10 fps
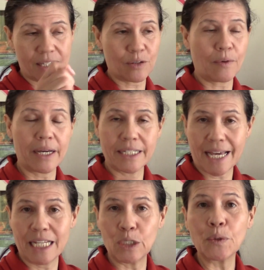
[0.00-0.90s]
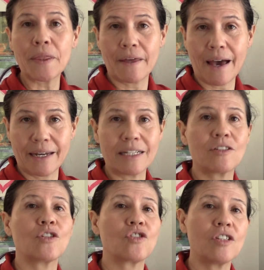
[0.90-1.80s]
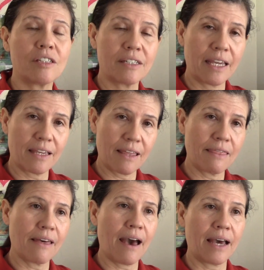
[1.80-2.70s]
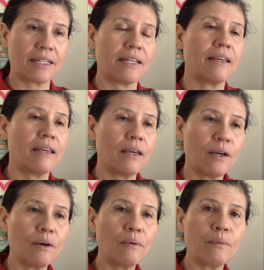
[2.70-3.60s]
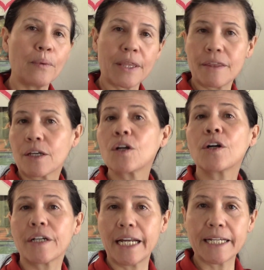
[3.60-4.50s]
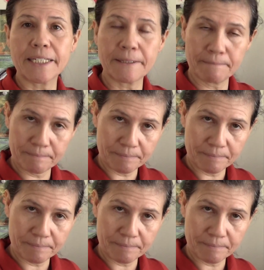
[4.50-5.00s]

so I dilute that, and so she's taking that with the coconut.